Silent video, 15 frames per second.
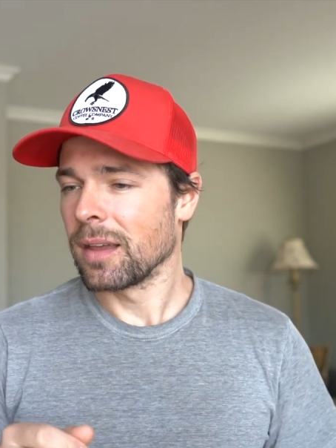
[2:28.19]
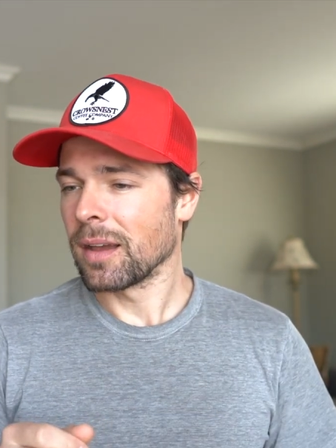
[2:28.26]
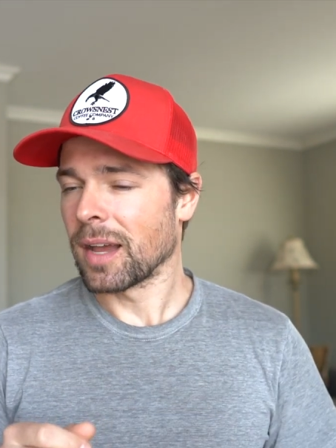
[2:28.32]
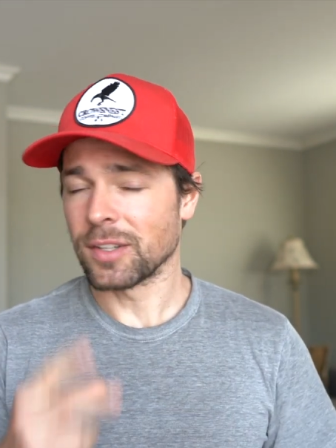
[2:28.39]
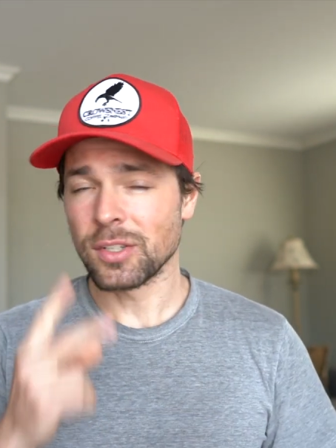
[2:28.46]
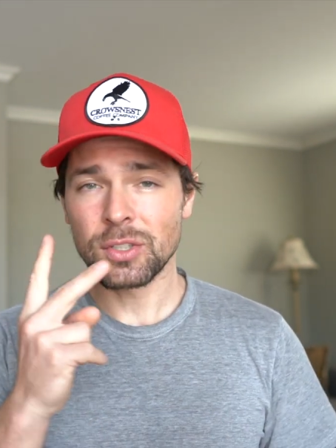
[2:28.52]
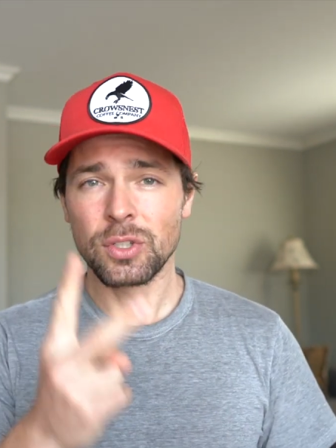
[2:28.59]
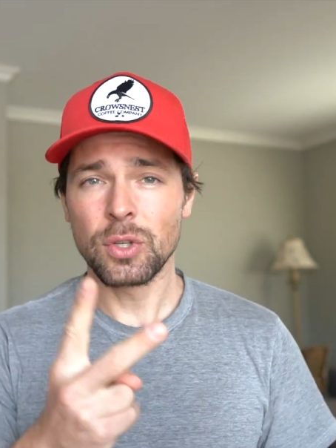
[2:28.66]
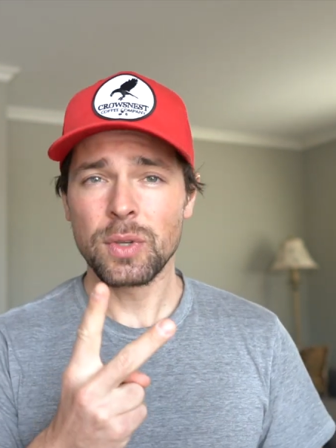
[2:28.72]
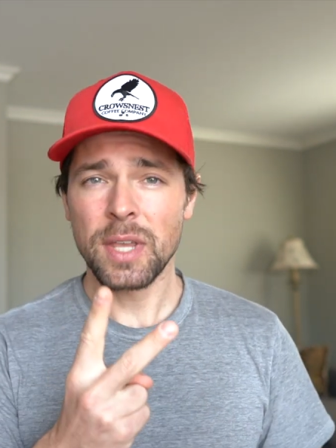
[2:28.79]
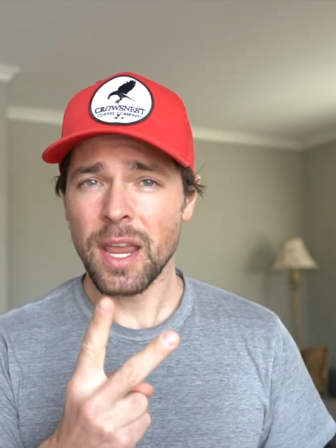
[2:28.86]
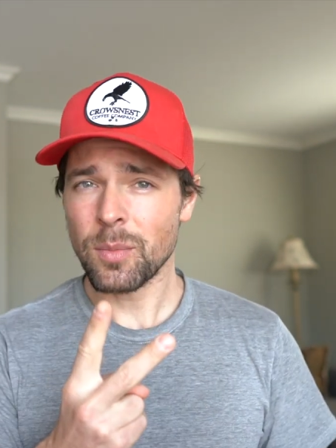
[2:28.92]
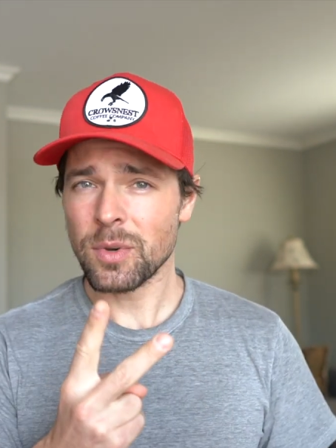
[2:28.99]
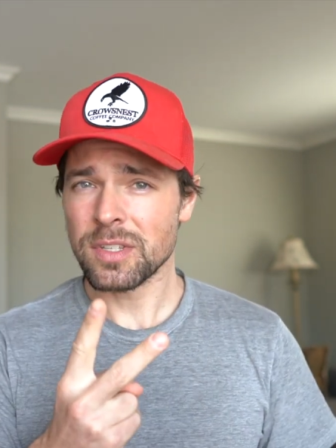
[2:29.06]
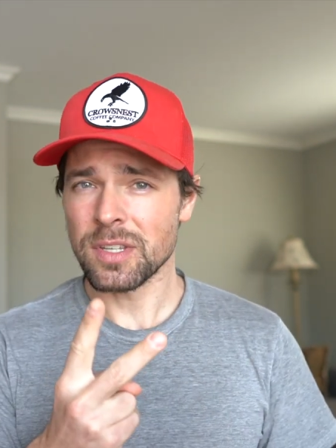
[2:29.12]
I took two
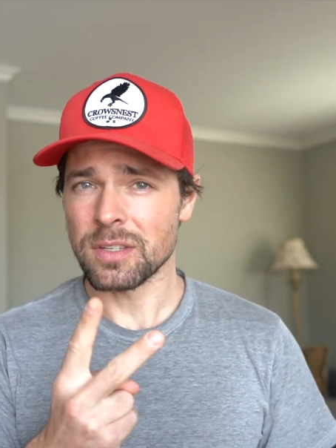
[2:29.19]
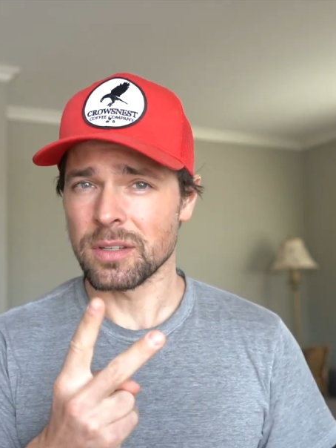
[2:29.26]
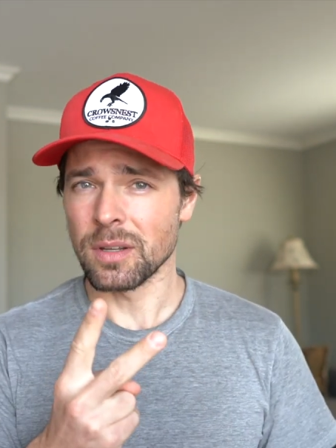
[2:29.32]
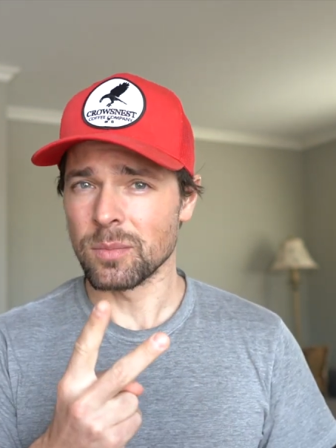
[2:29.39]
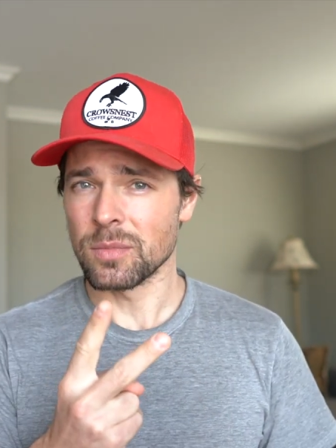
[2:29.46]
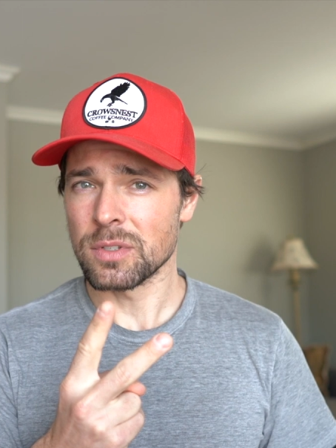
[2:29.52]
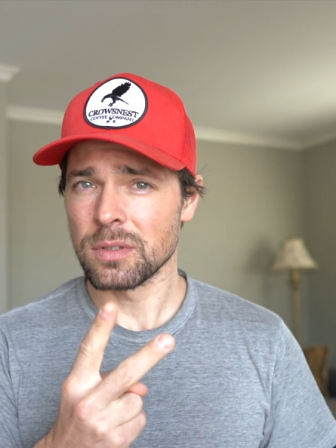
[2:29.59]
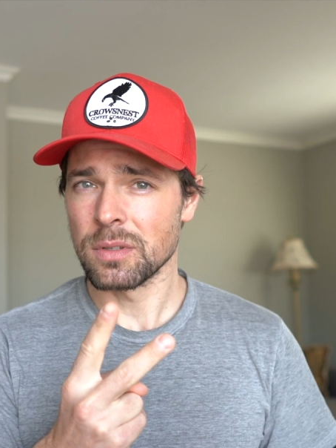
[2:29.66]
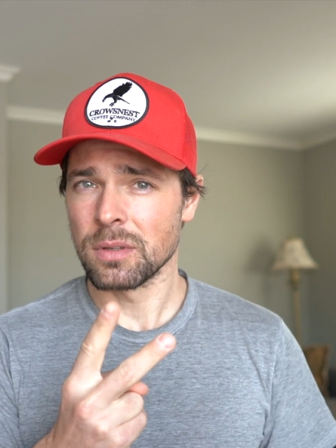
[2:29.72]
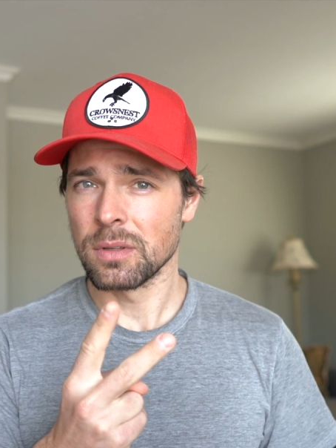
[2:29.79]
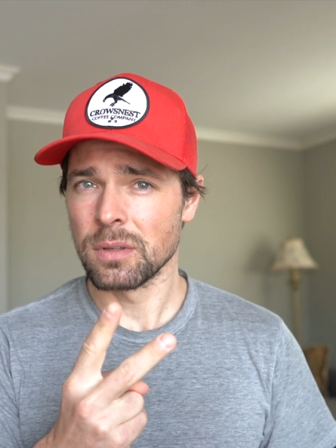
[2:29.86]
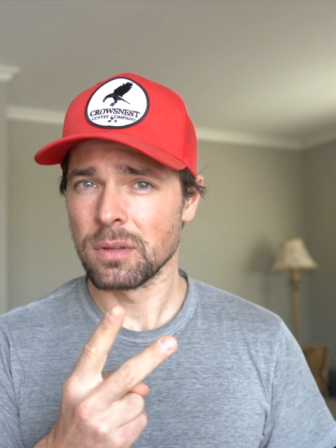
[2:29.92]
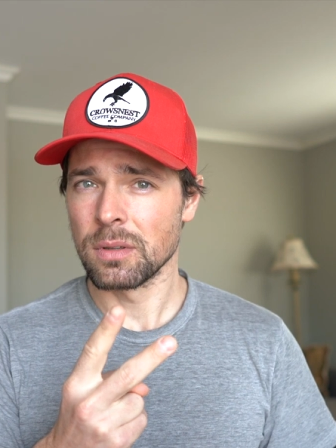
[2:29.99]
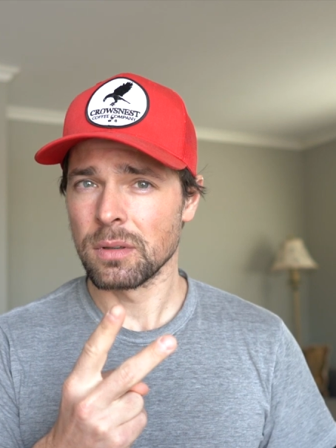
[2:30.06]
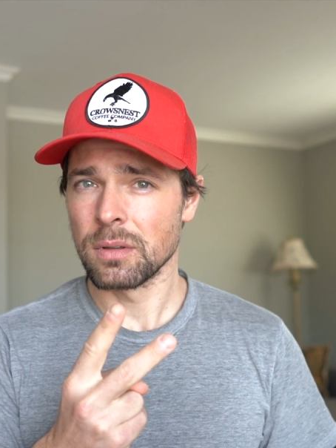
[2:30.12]
camera systems.
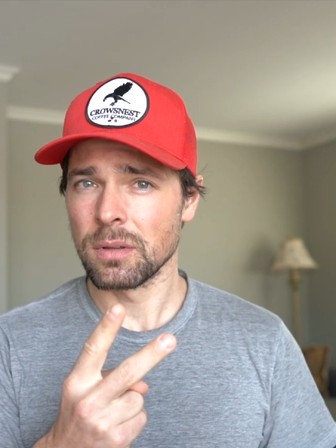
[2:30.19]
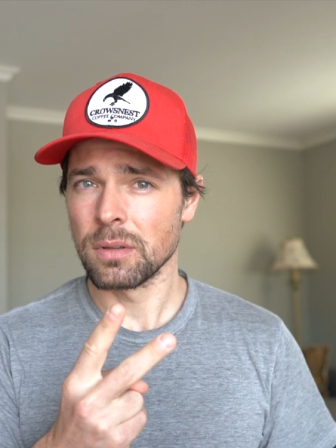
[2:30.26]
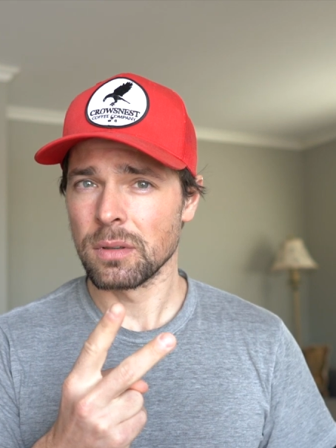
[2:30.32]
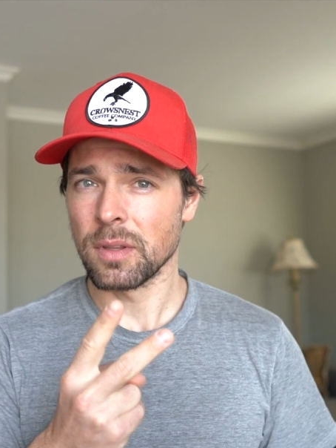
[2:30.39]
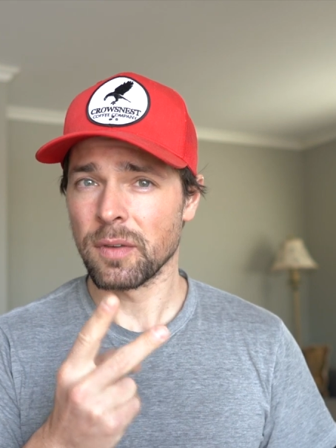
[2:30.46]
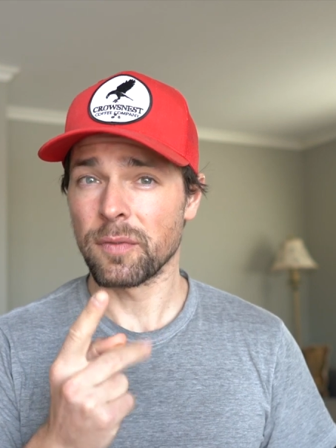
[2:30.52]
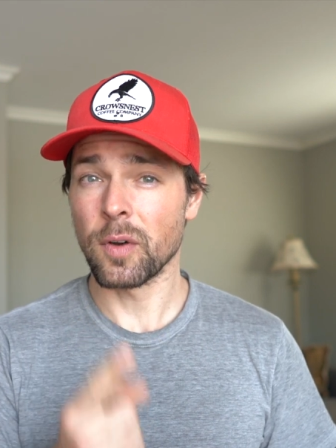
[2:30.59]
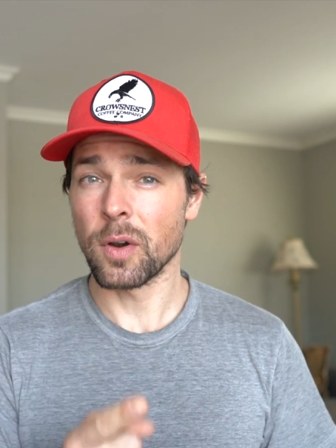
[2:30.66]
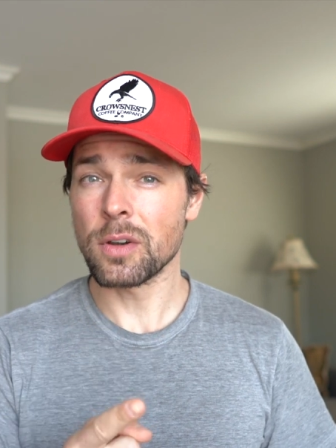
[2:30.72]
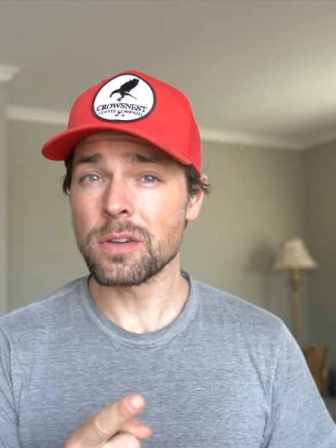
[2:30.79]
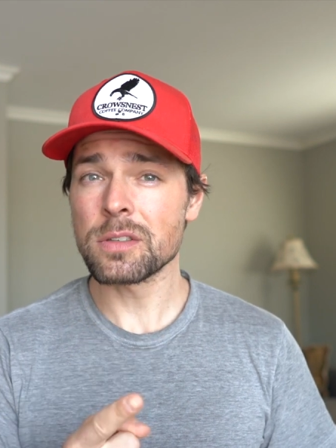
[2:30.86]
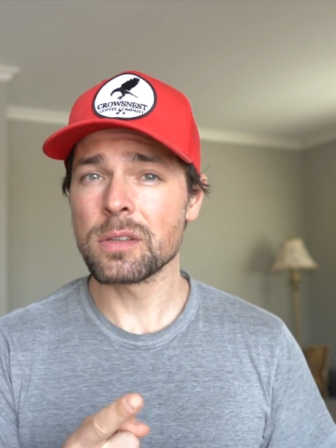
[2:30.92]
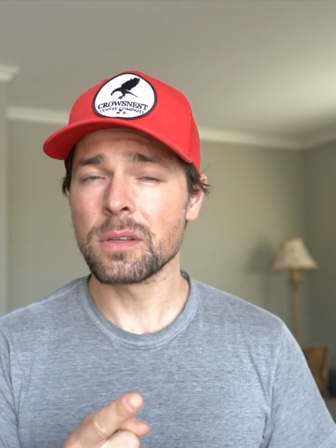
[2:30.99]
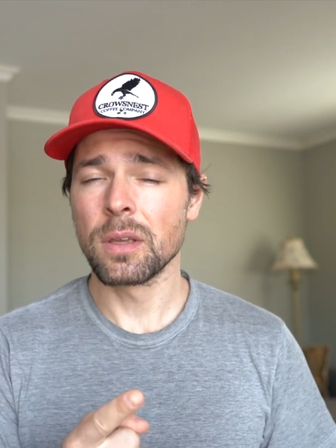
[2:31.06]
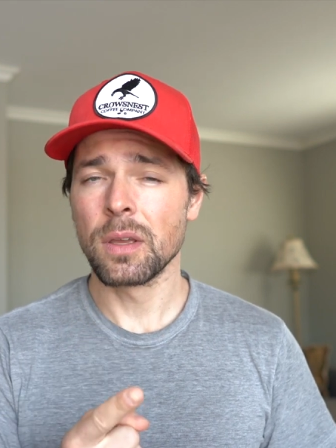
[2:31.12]
The
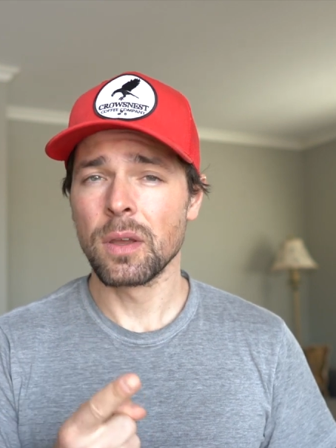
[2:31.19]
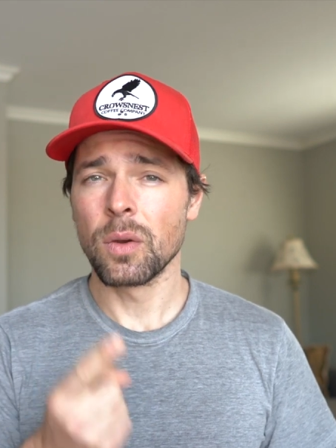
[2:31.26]
first